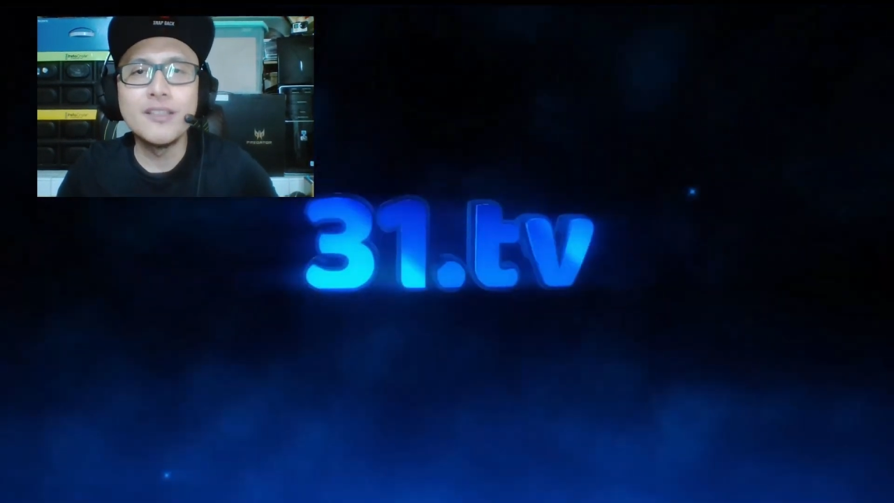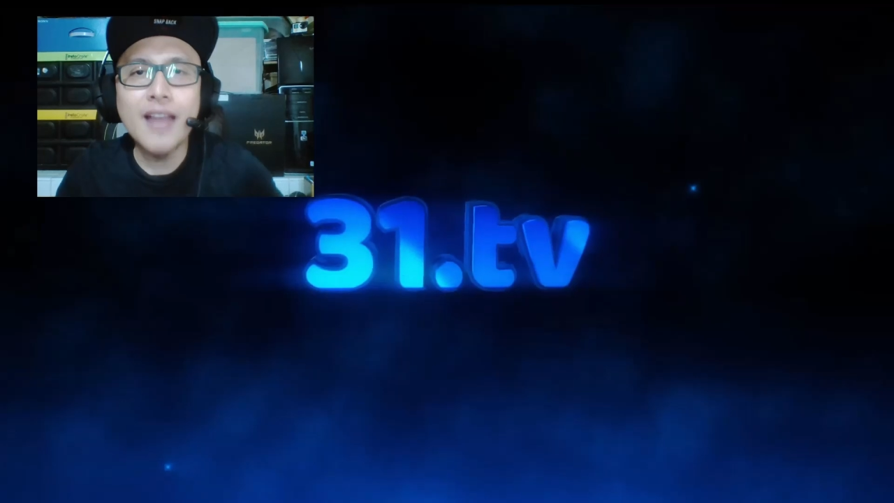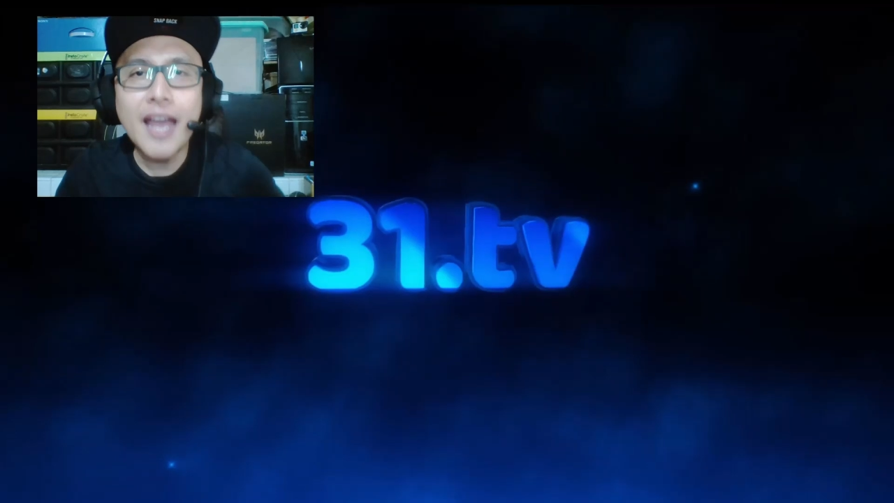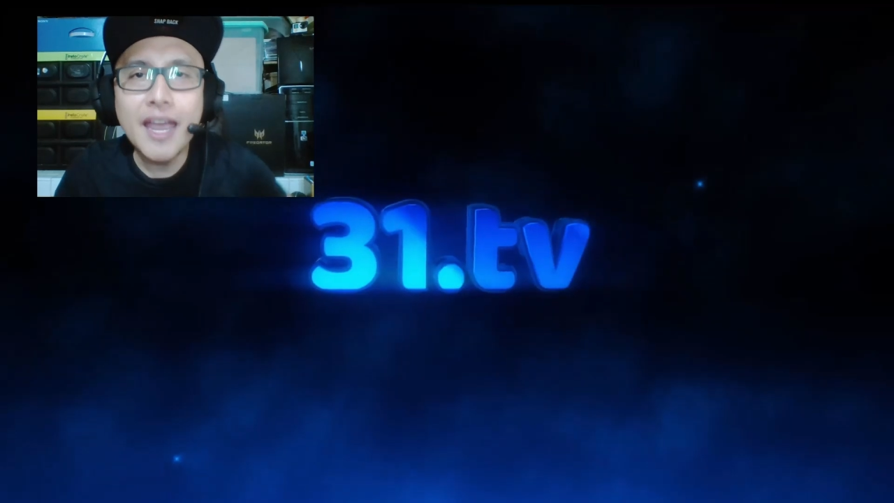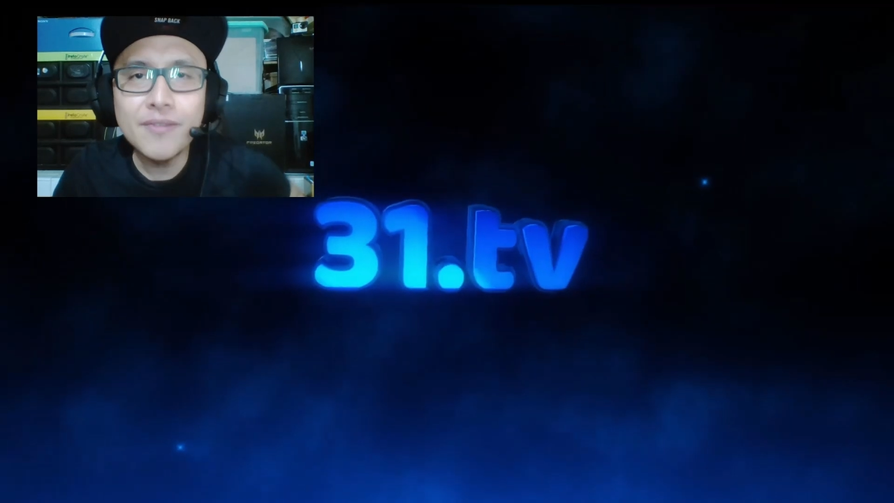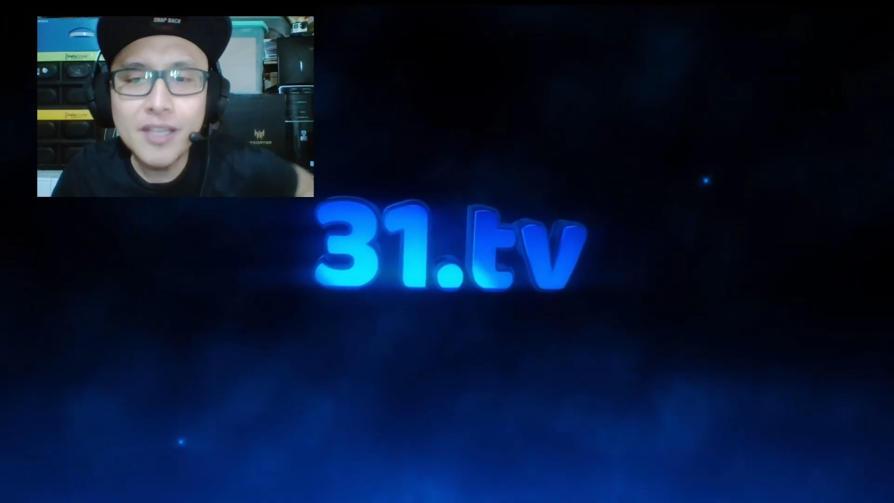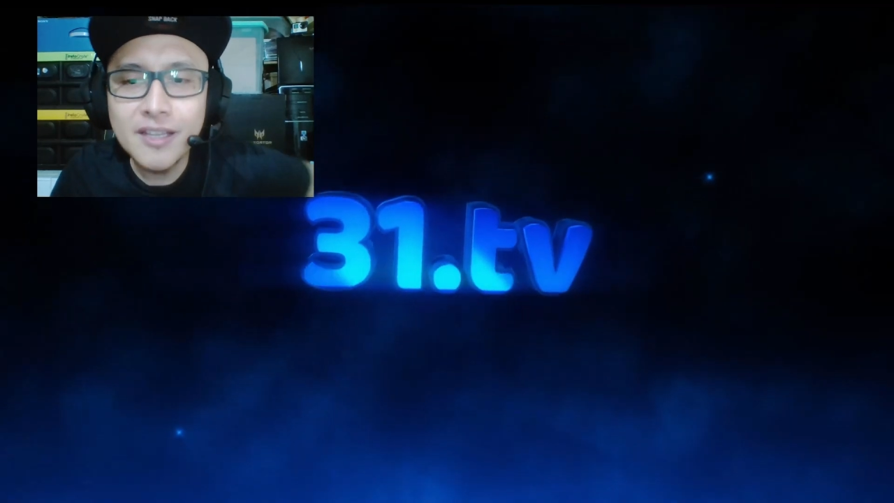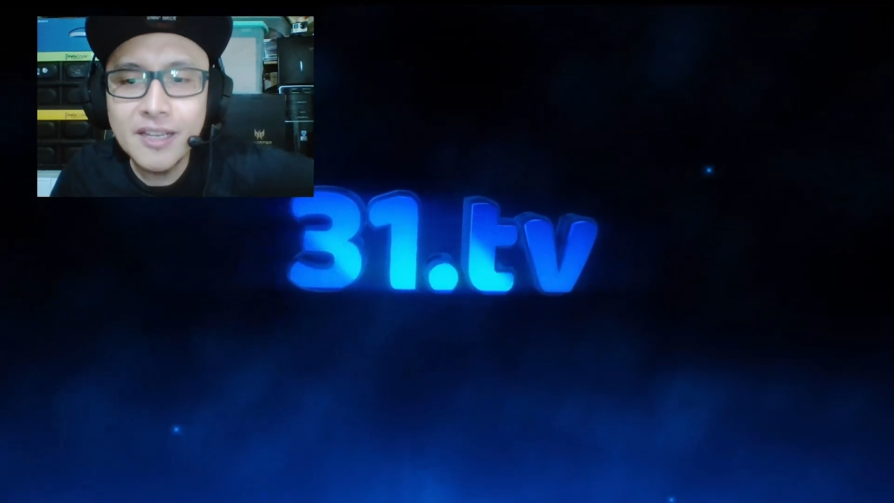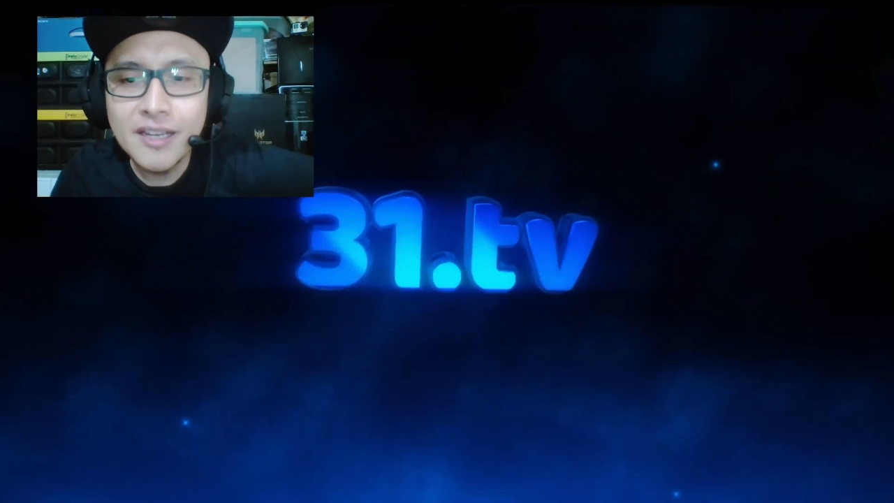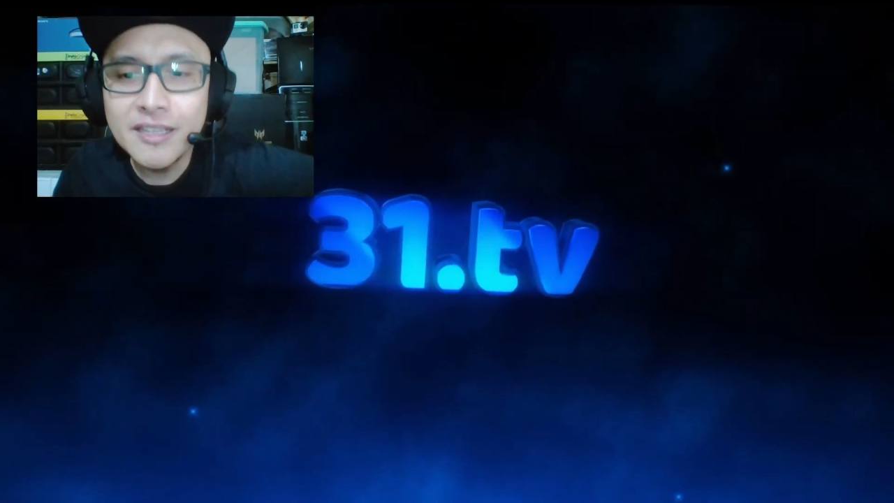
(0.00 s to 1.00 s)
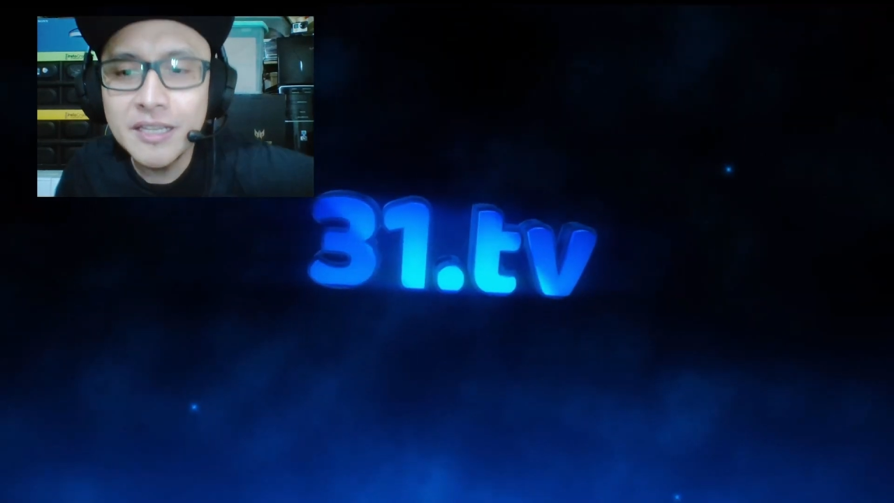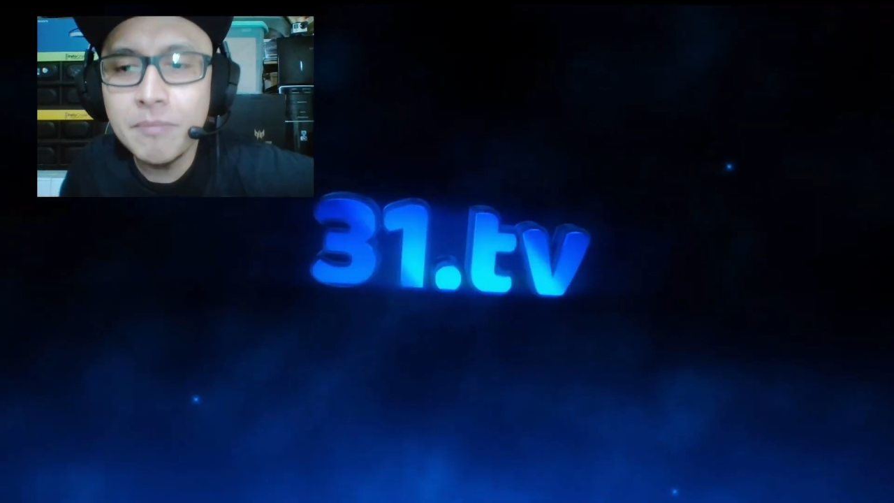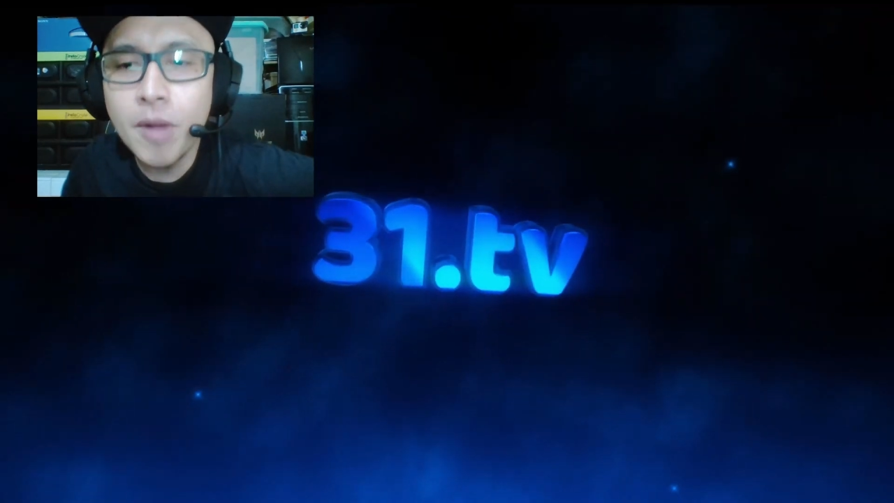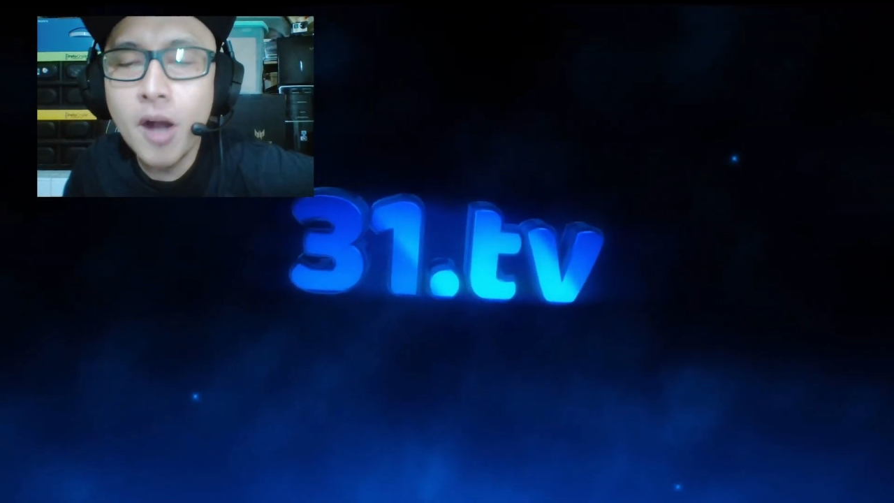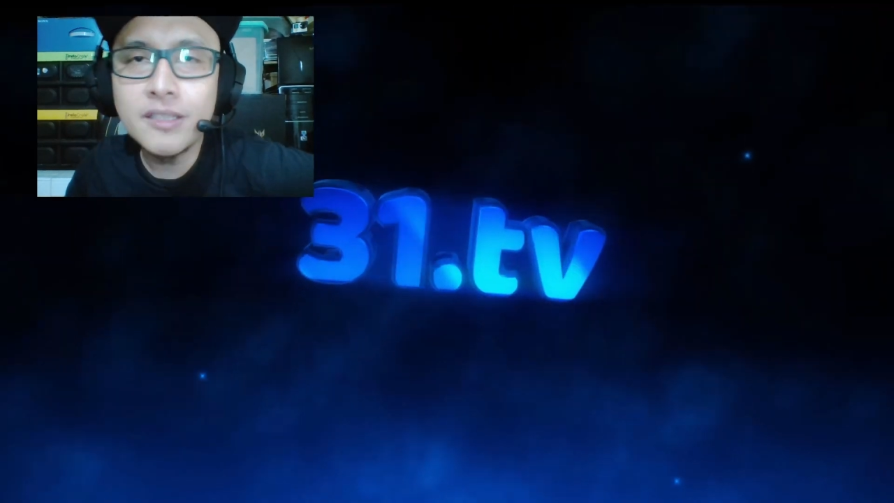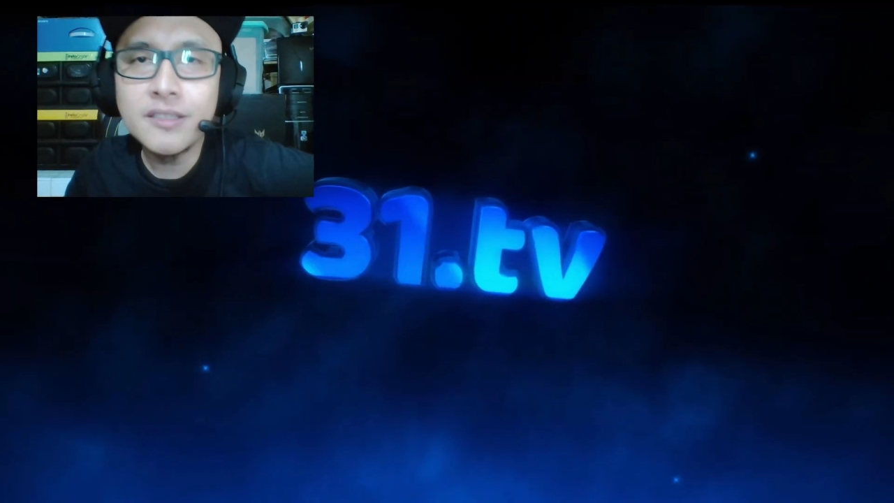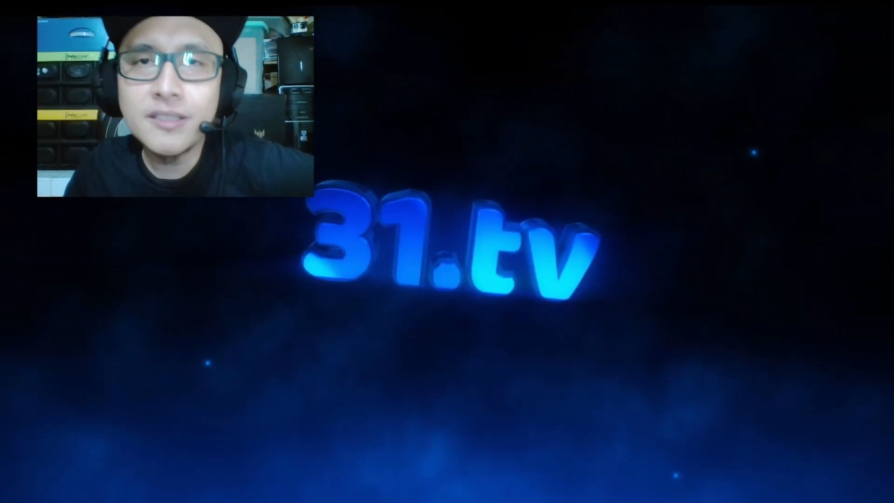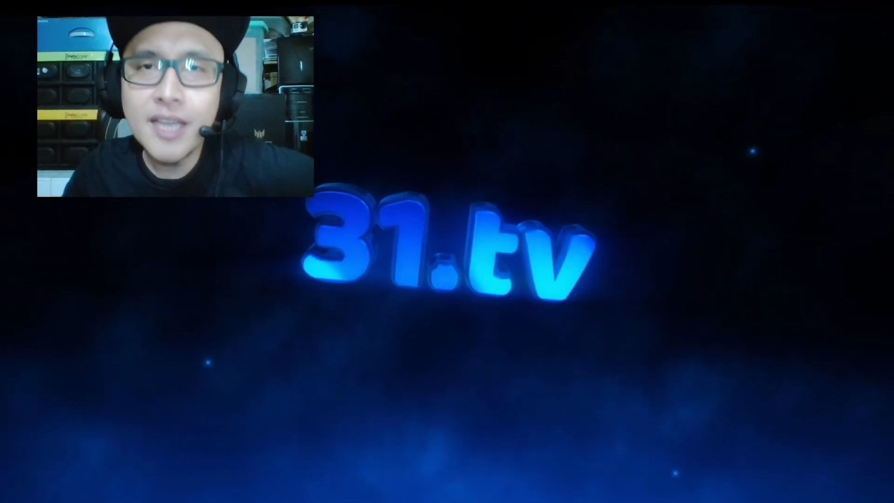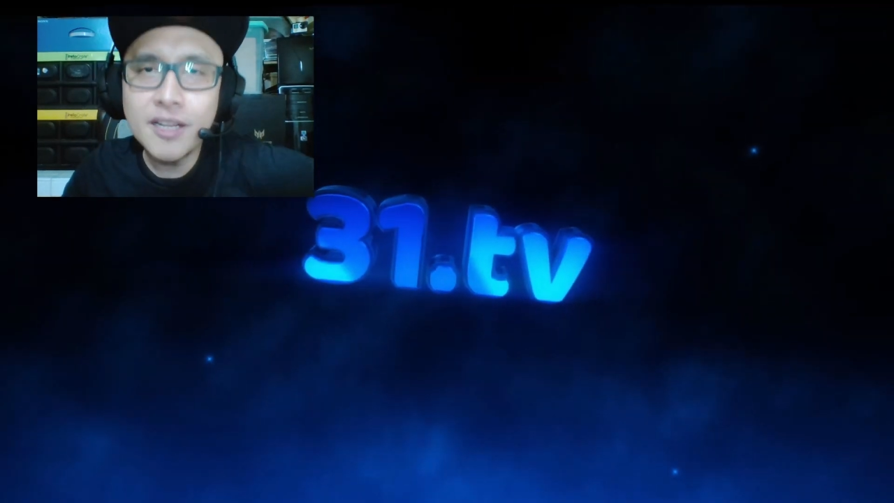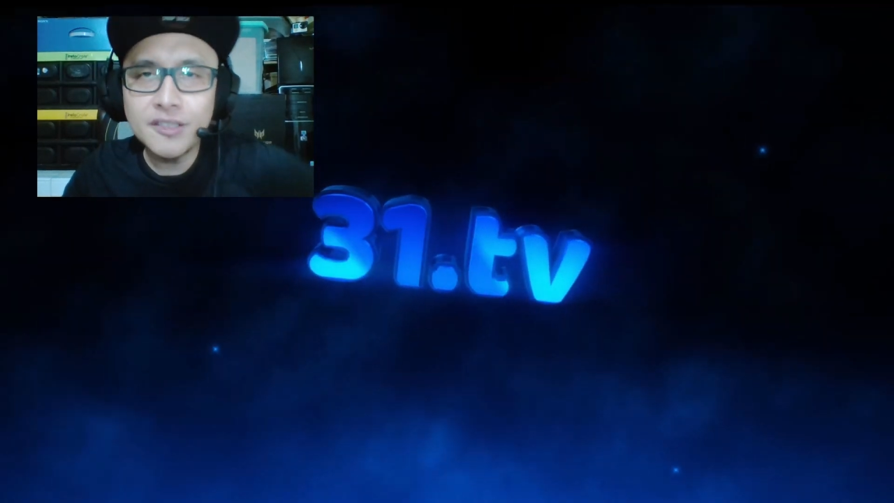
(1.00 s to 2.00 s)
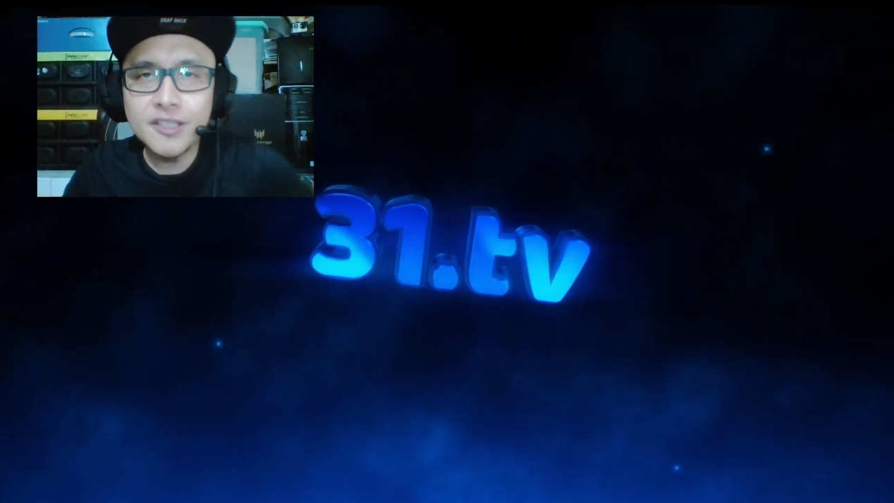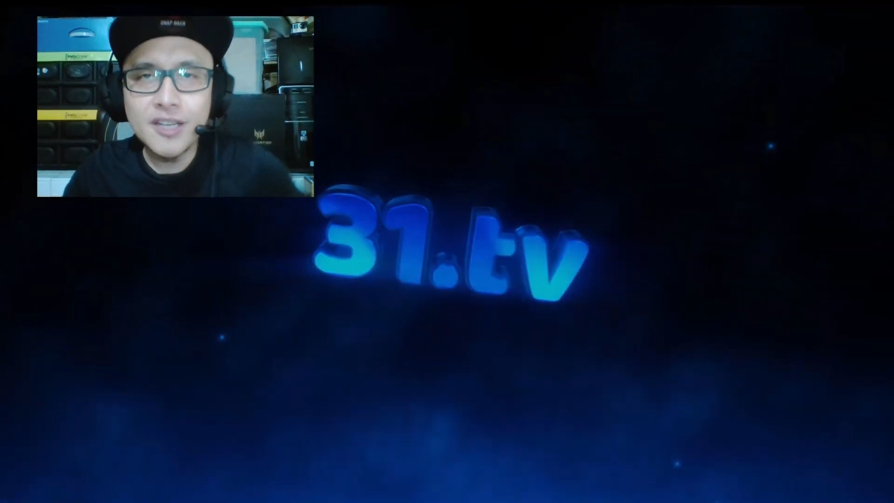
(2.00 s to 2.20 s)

live in the Barclays Center,